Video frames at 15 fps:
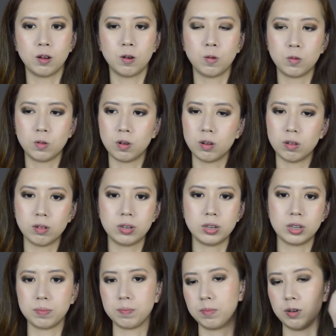overall
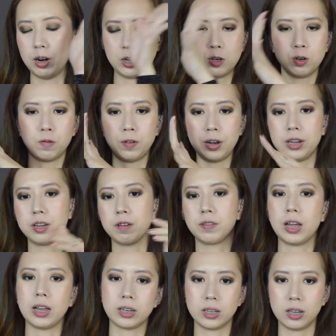just brush off any of
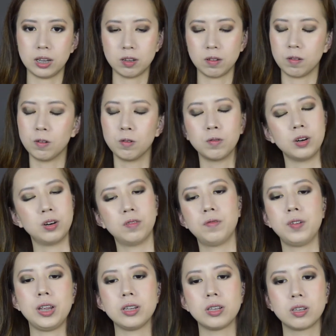the excess all over her face.